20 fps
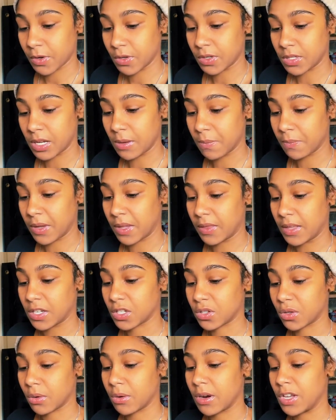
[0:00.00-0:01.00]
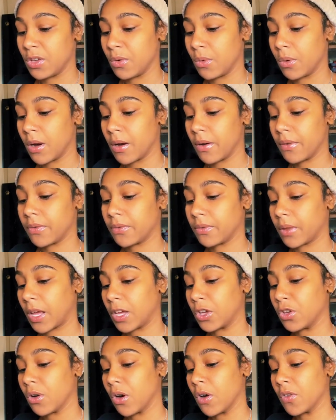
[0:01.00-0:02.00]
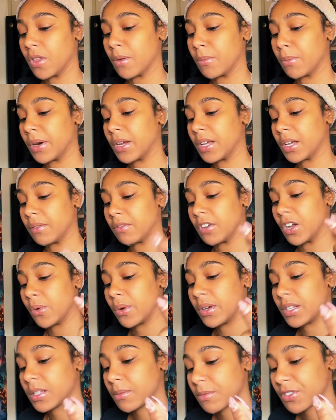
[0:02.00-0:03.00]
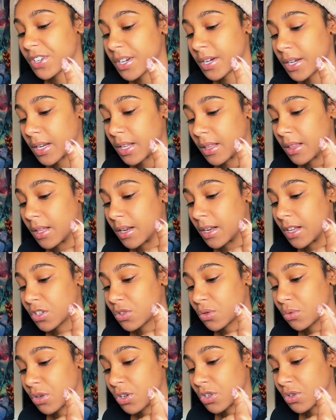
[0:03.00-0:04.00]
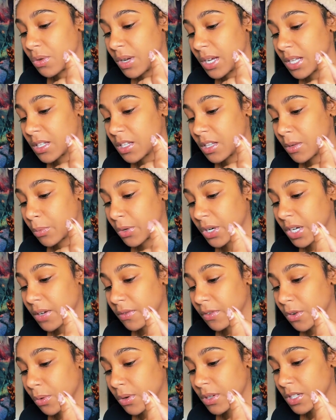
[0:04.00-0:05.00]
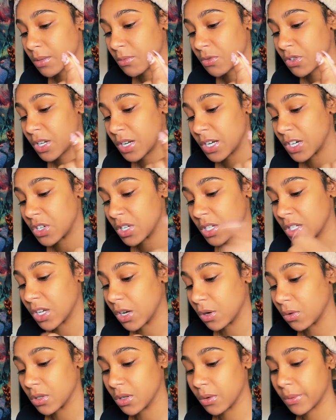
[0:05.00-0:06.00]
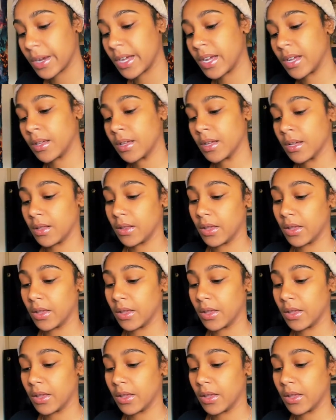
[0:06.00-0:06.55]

Or something that's throwing you off, like you're on the brink of knowing some shit, and then as soon as you get to the brink of knowing some shit, it just goes away.